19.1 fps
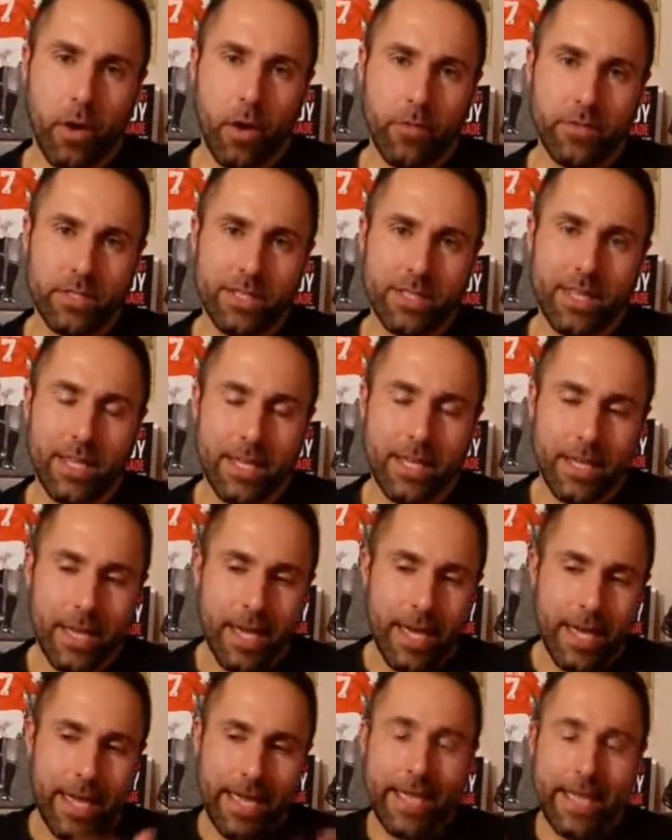But obviously,
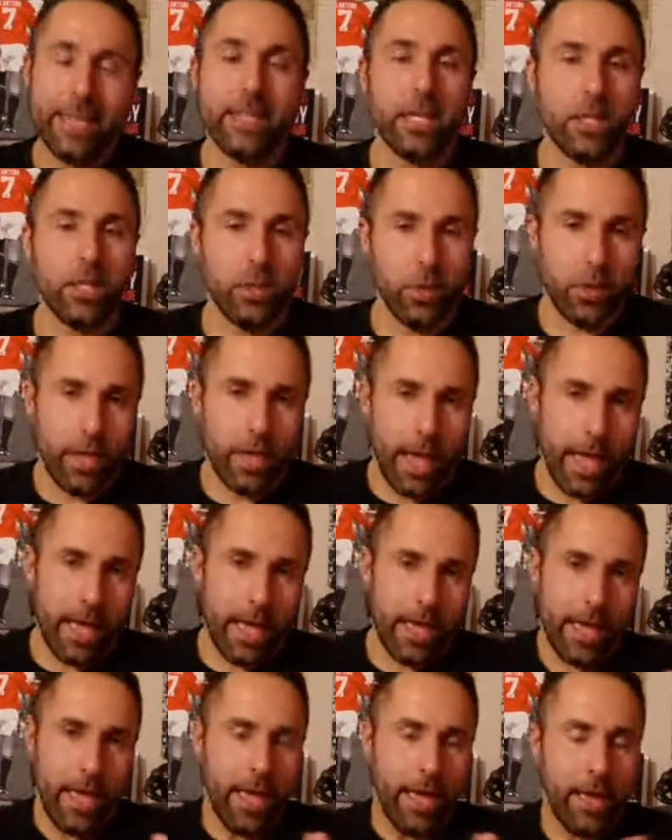in the
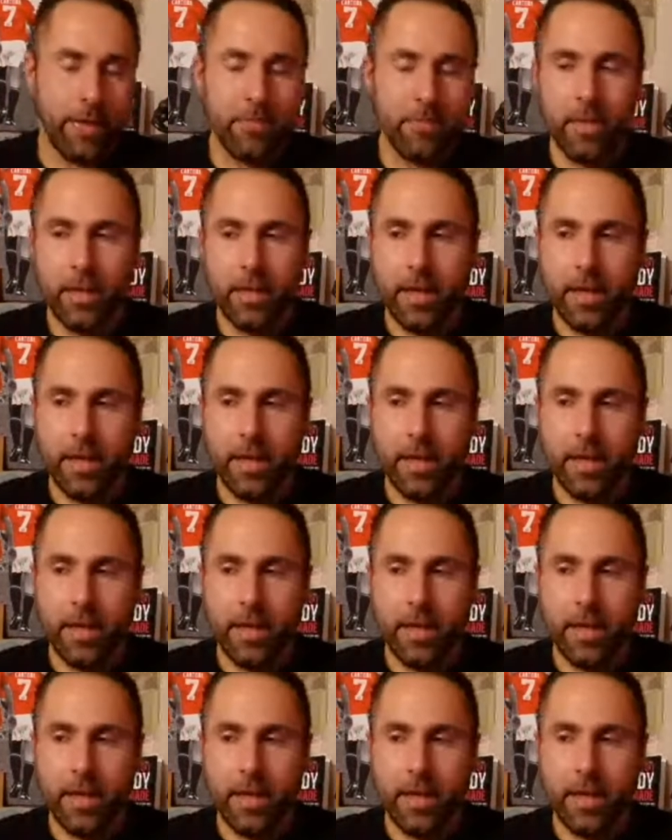UK here,